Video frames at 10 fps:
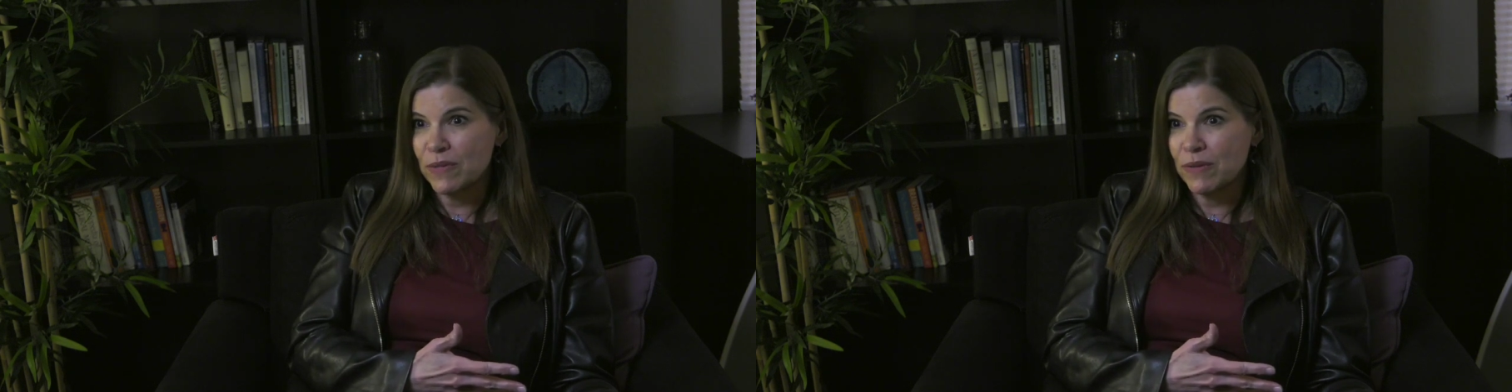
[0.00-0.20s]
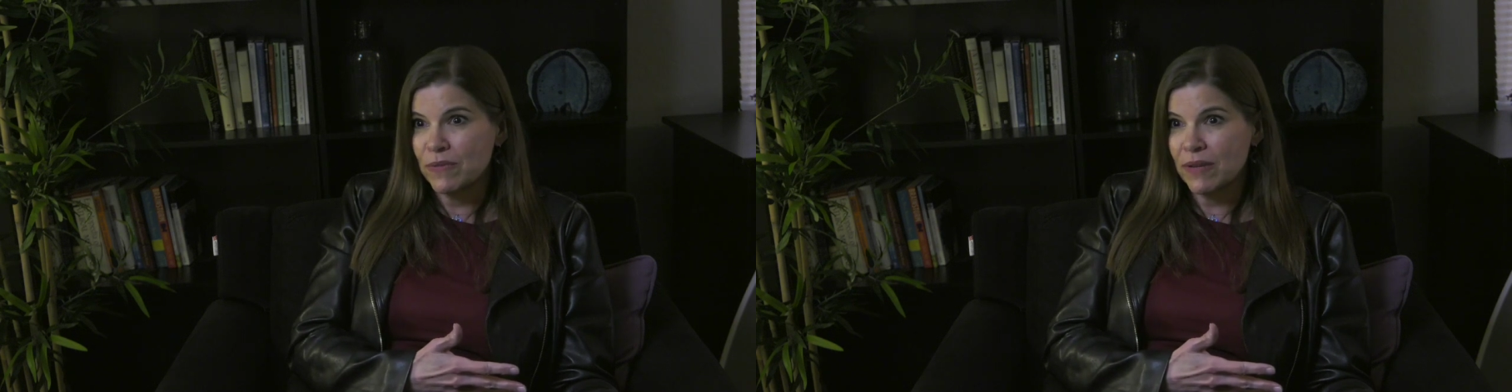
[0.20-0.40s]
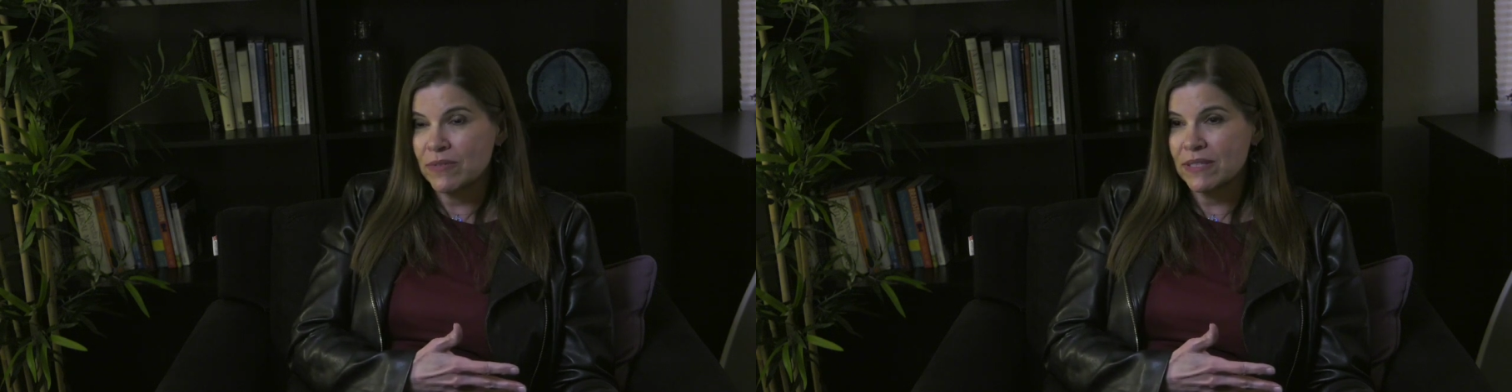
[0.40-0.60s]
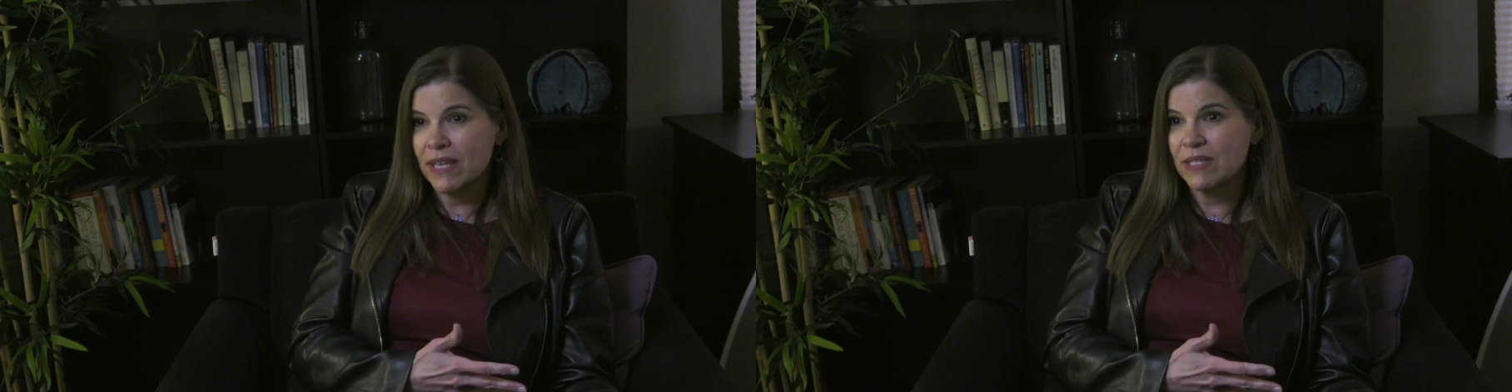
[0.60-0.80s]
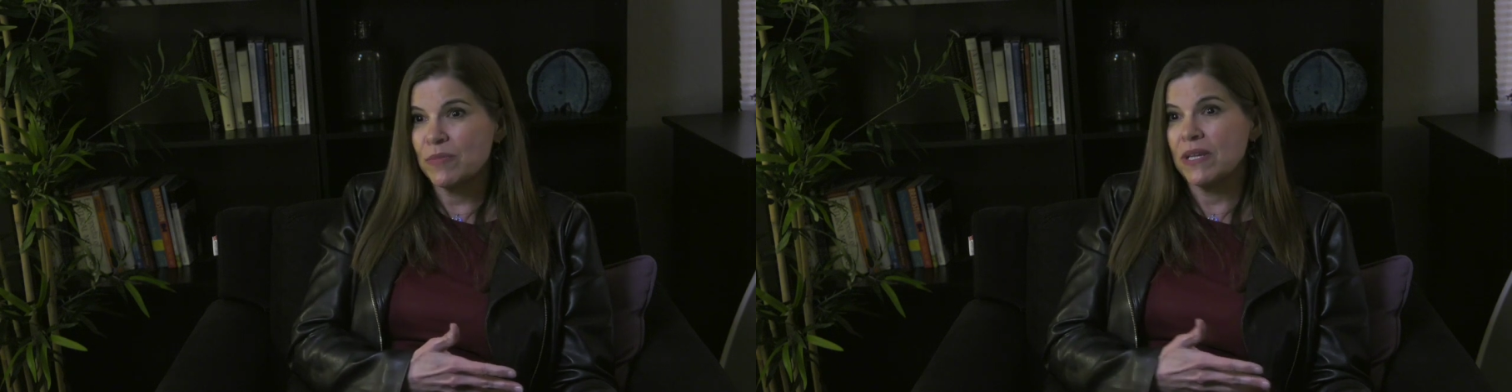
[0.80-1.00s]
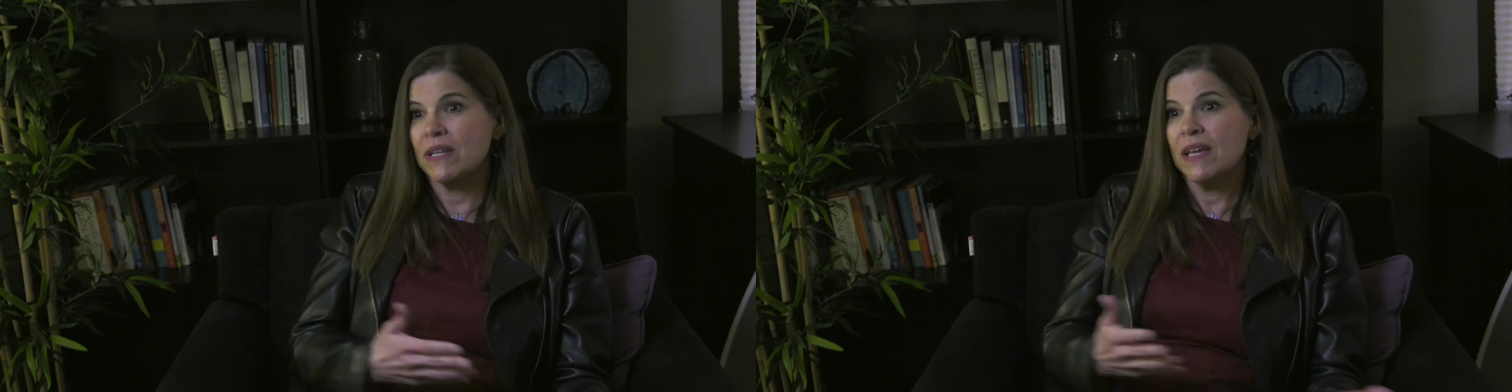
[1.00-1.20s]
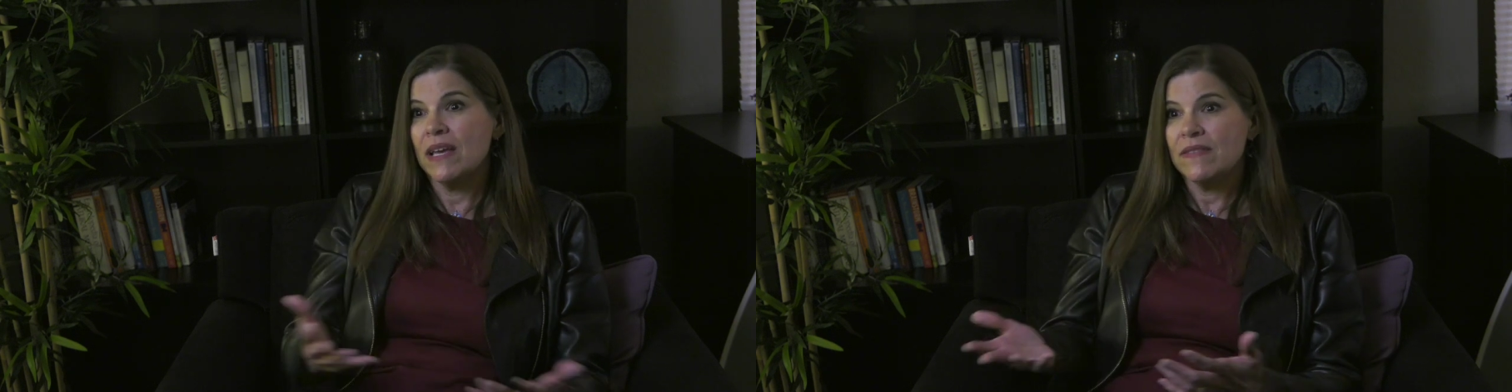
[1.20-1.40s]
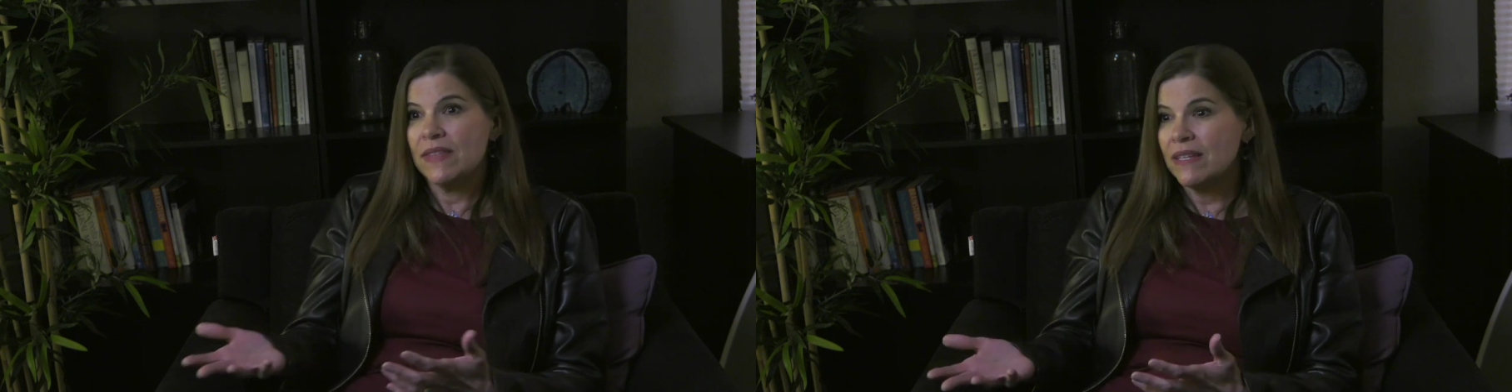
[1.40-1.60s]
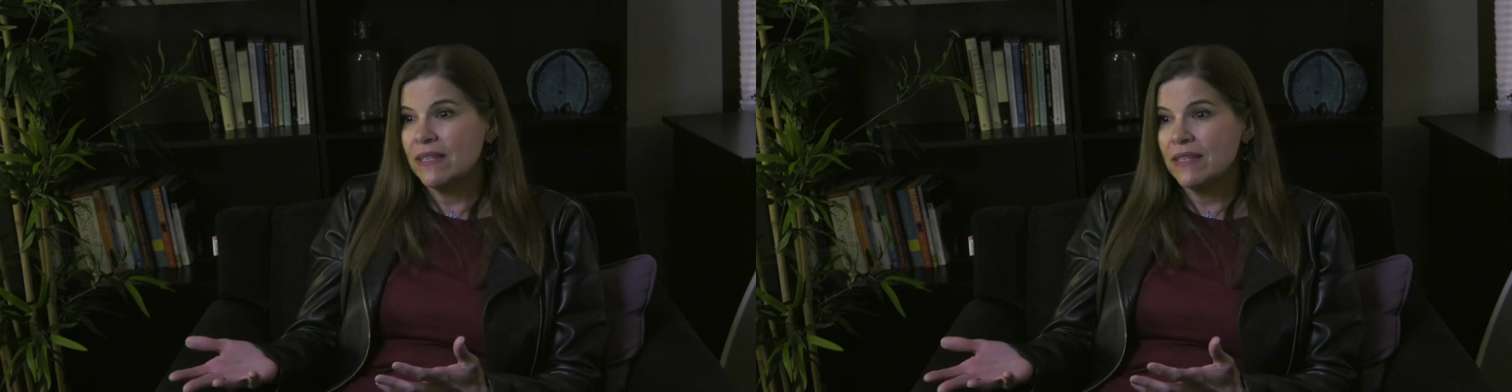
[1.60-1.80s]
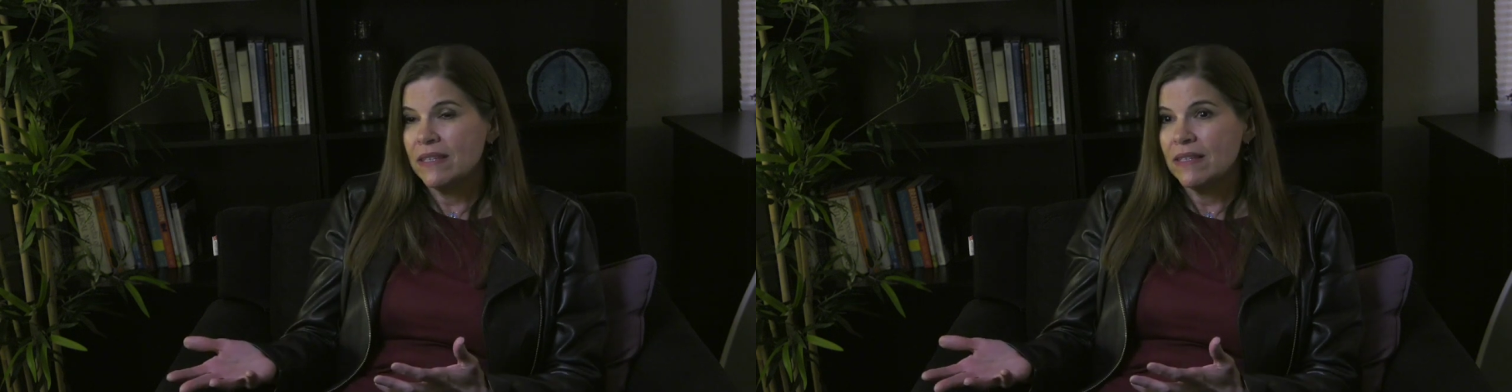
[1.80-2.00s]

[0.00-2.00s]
me when I was a lesbian than